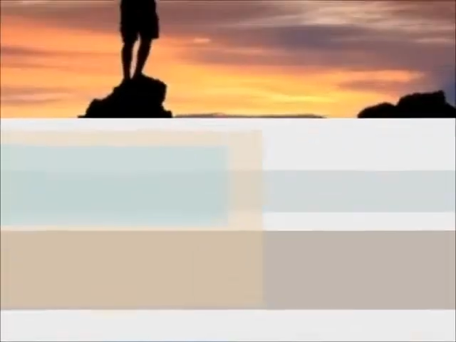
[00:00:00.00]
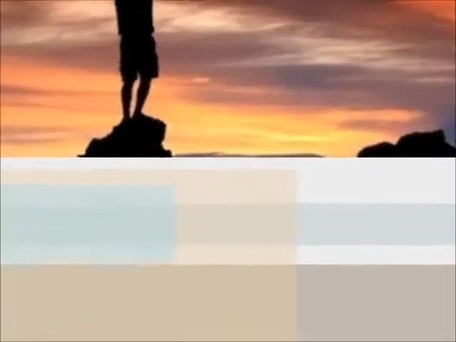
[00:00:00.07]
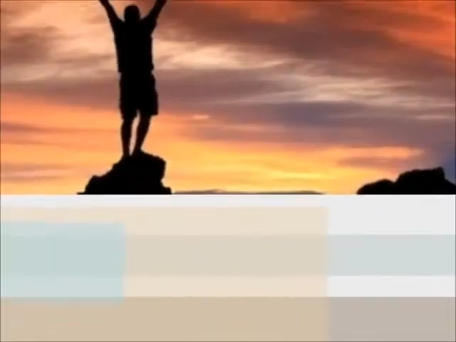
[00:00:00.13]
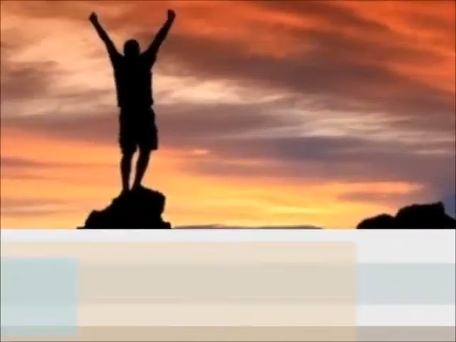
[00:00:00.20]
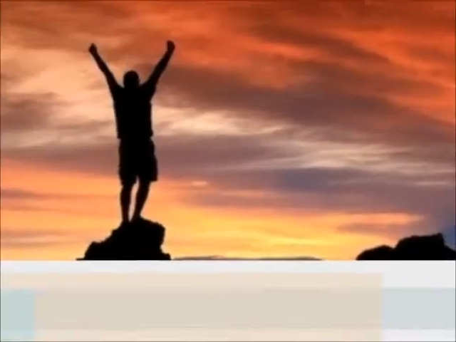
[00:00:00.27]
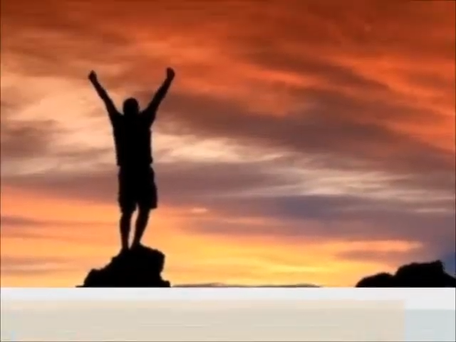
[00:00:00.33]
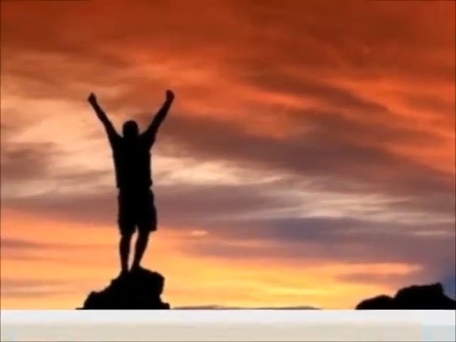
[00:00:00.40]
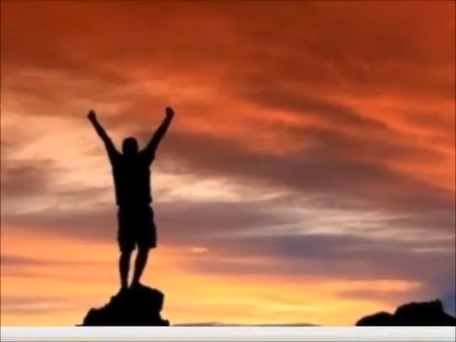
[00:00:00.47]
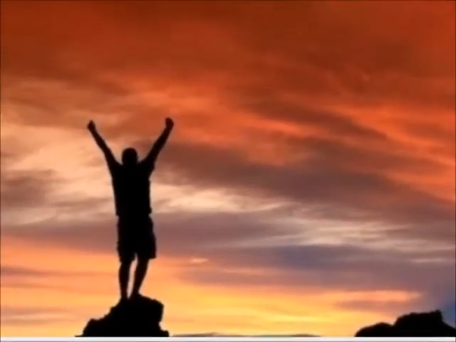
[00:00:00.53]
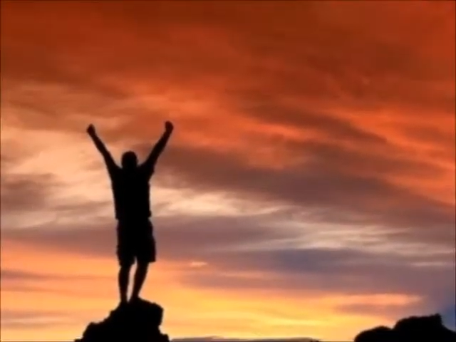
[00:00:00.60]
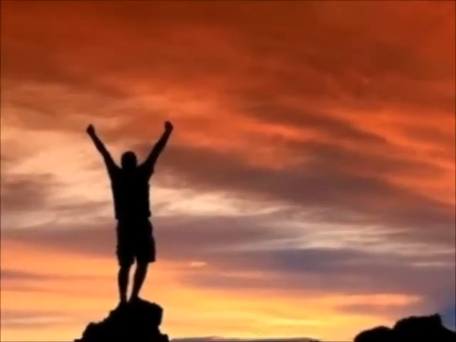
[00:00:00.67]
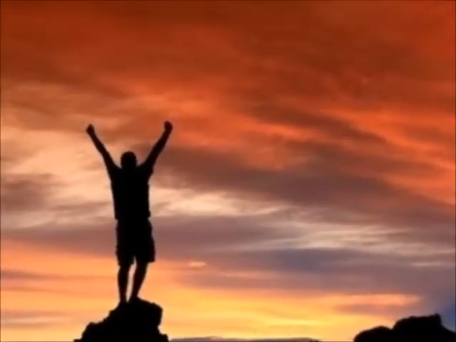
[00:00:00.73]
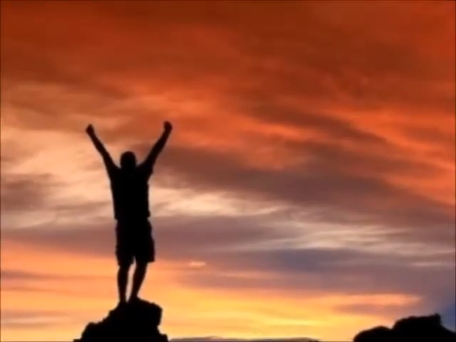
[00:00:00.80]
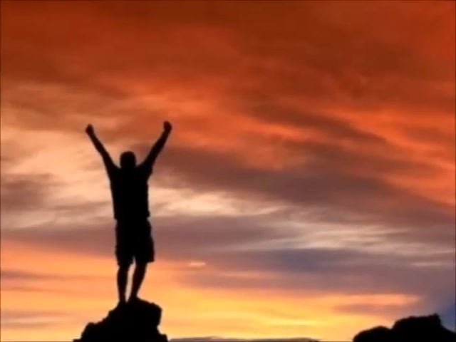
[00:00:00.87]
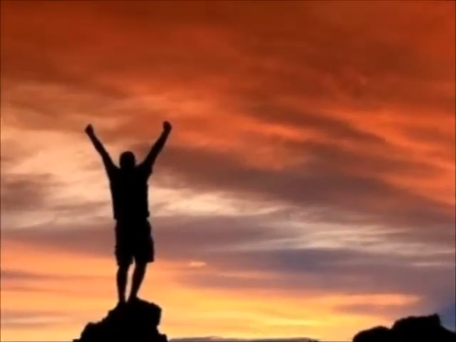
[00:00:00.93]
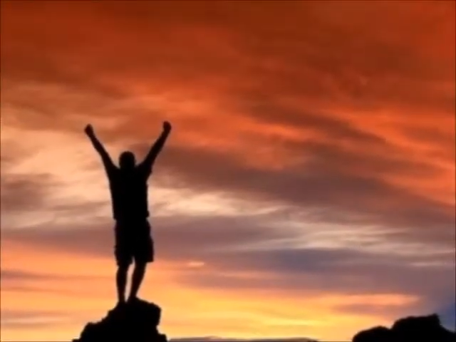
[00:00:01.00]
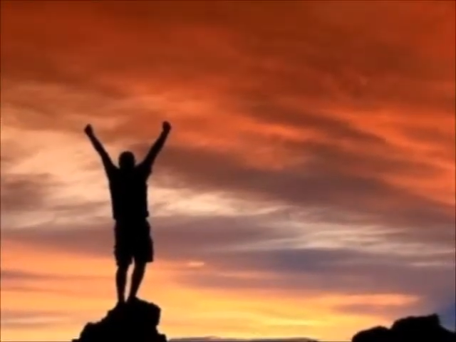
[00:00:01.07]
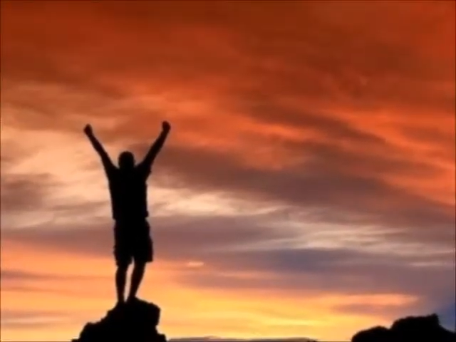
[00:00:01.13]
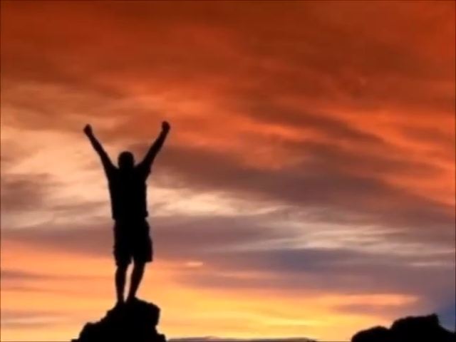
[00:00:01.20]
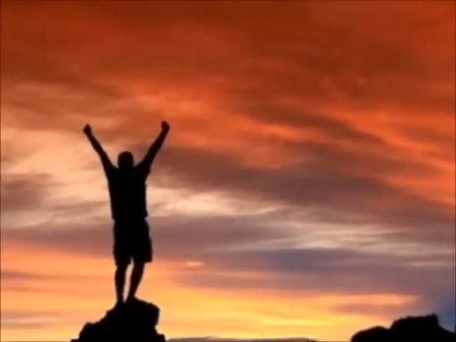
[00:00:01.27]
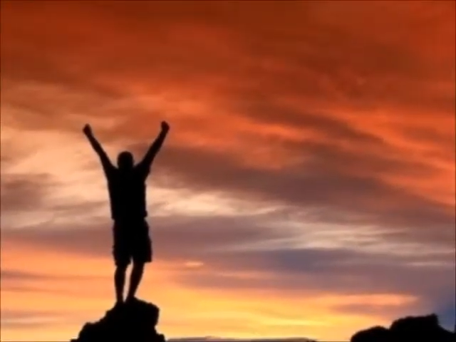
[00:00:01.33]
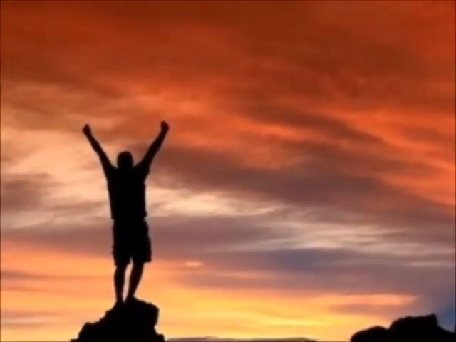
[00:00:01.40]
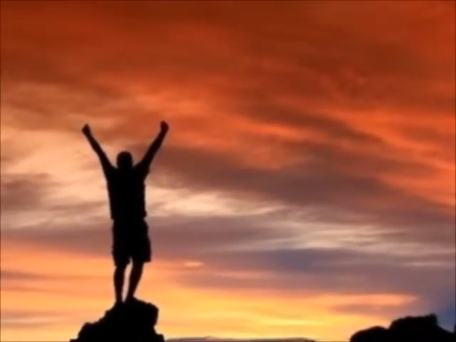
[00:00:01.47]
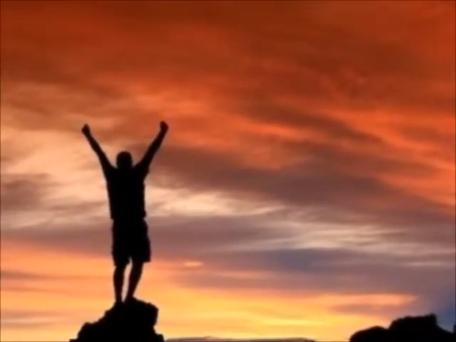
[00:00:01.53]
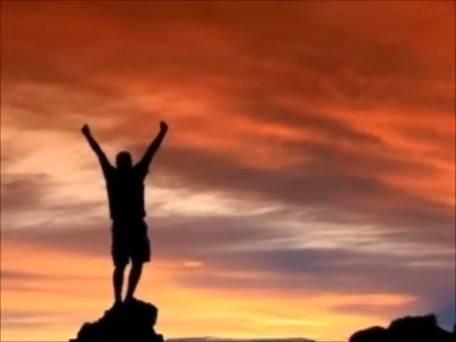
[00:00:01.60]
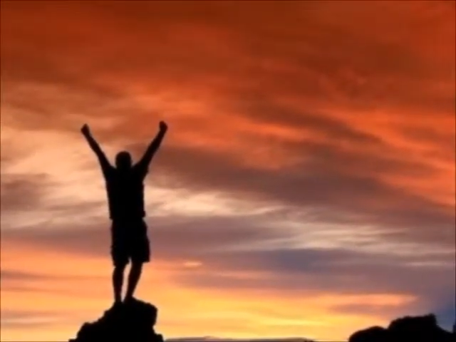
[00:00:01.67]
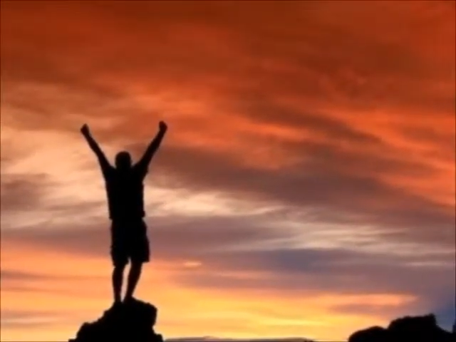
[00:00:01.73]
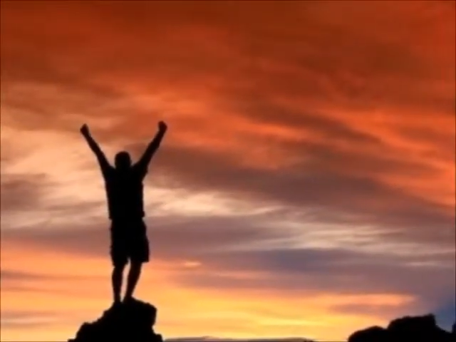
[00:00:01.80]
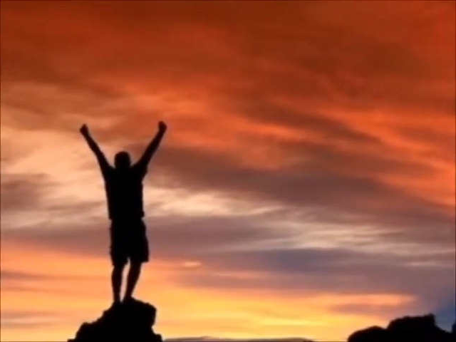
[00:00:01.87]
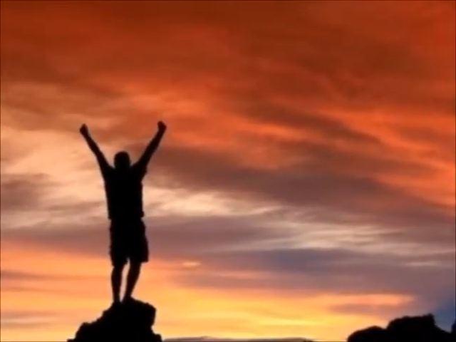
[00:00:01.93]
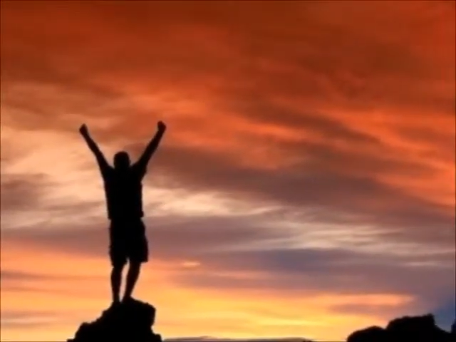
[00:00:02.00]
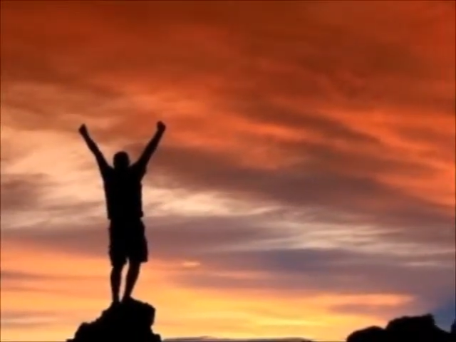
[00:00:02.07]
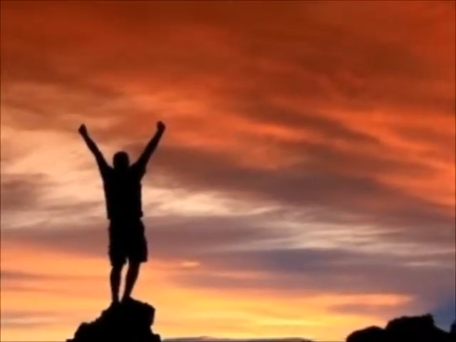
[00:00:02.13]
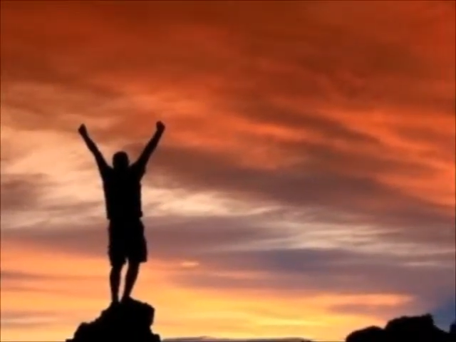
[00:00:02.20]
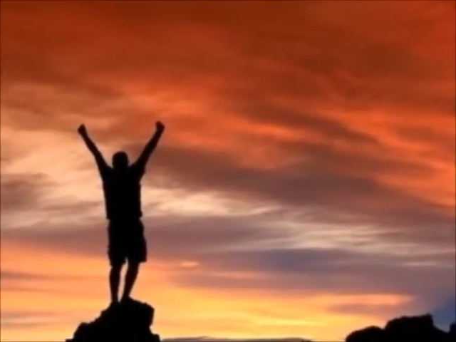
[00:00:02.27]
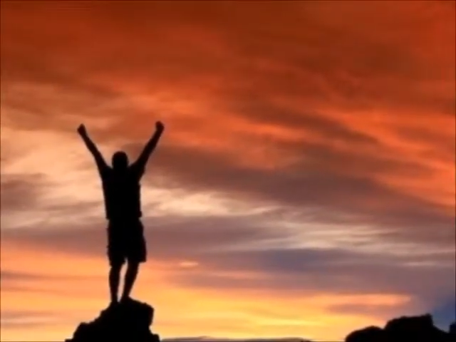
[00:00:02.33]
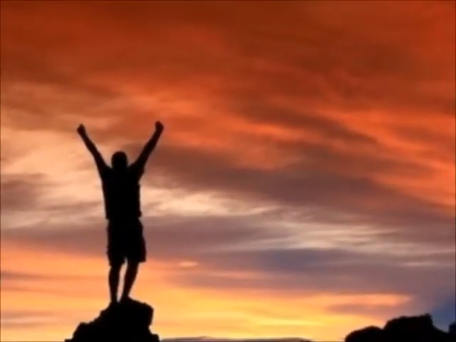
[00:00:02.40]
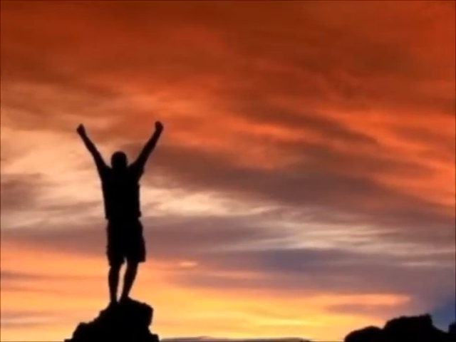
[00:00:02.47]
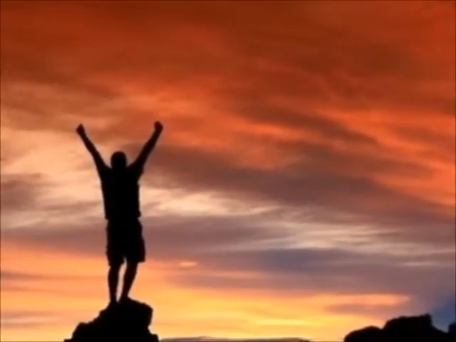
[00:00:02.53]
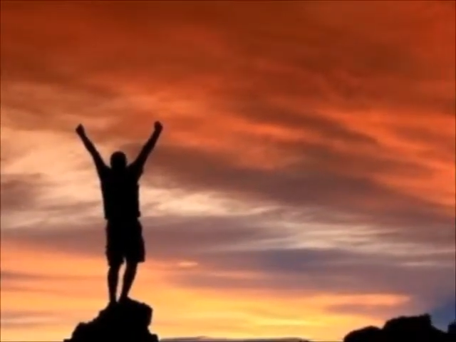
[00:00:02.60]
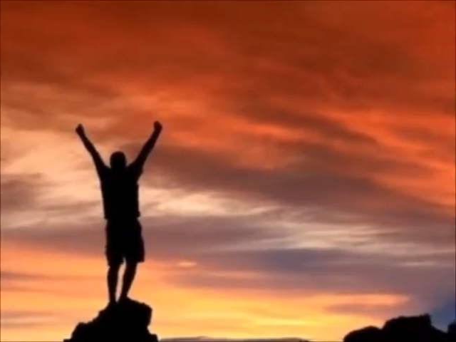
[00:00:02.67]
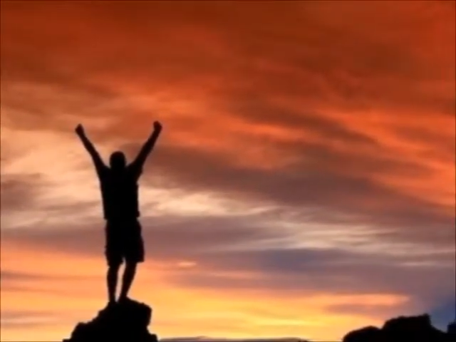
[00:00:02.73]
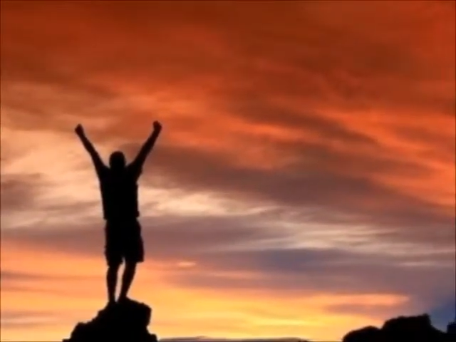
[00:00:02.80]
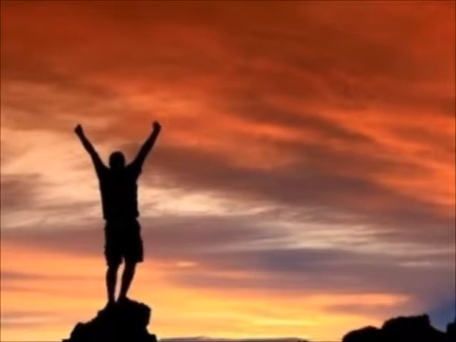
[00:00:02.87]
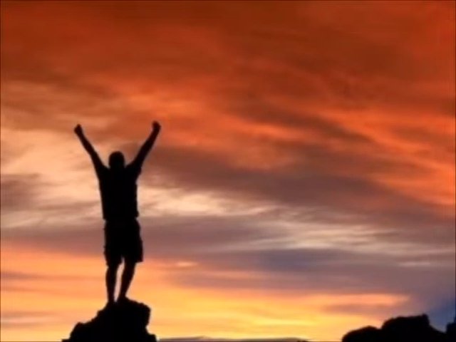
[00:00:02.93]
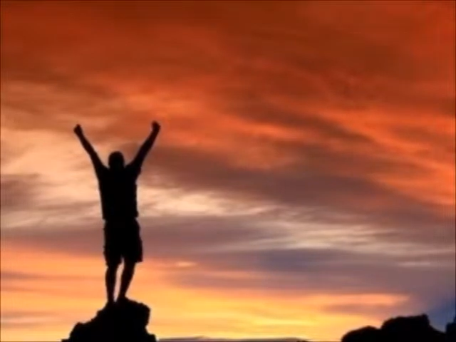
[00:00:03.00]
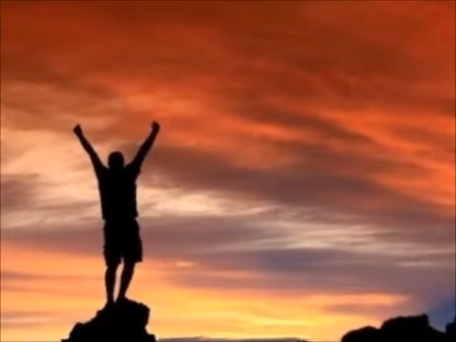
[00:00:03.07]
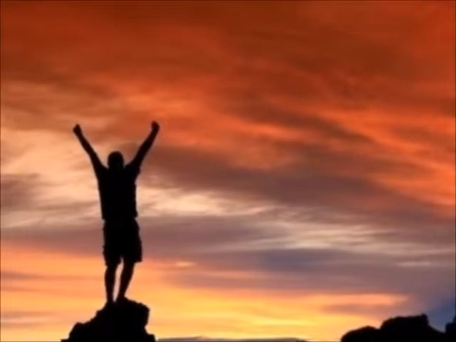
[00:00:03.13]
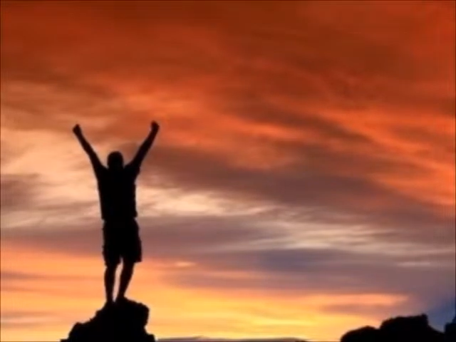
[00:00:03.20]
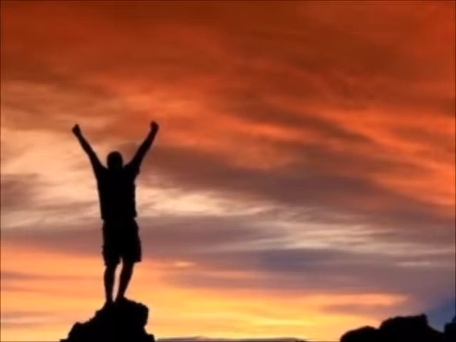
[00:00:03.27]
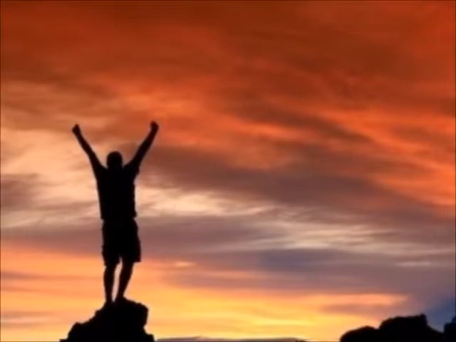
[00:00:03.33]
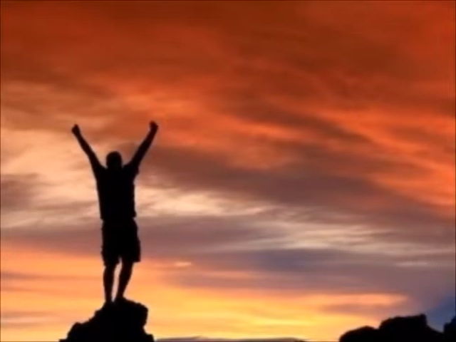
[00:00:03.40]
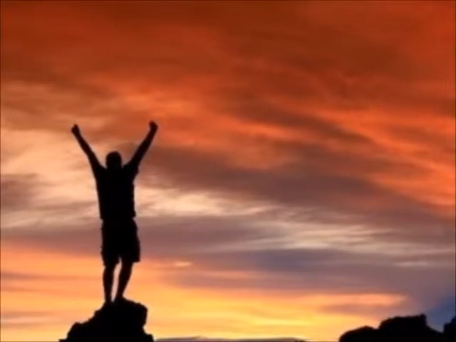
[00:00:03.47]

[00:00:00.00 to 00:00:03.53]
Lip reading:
No face is visible, so there are no lips to read.